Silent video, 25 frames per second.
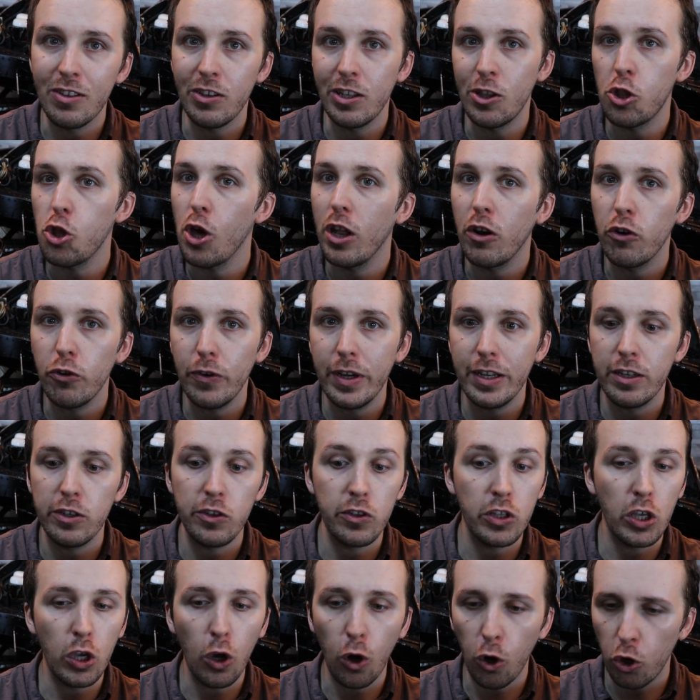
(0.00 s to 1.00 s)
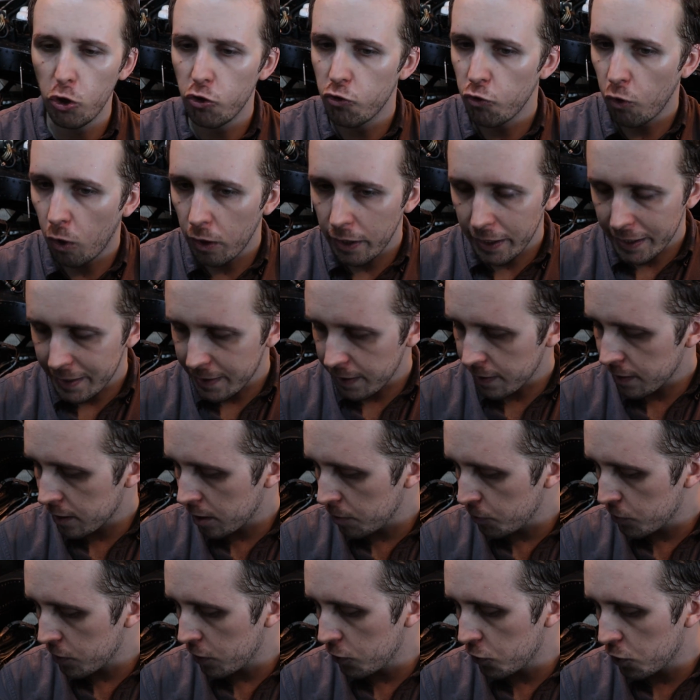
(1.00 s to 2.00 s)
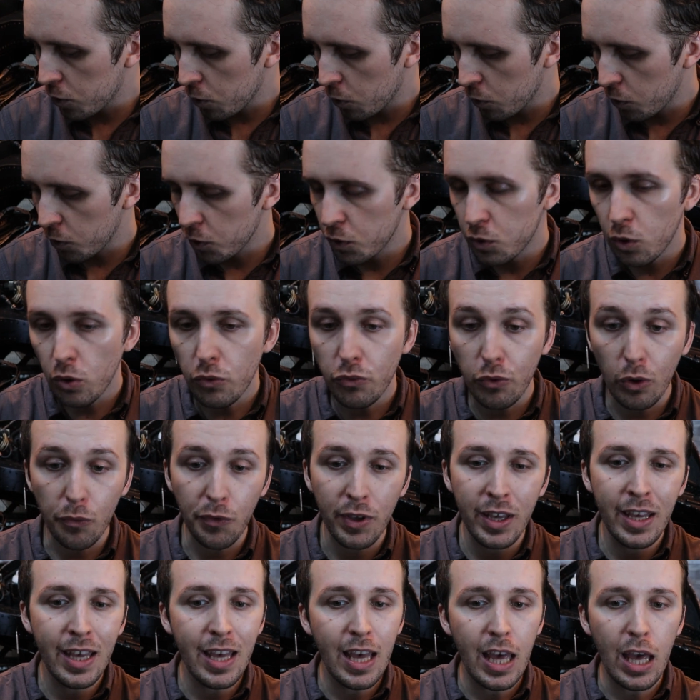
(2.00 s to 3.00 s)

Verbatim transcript: the generator, the hydraulic systems, and so on and so forth.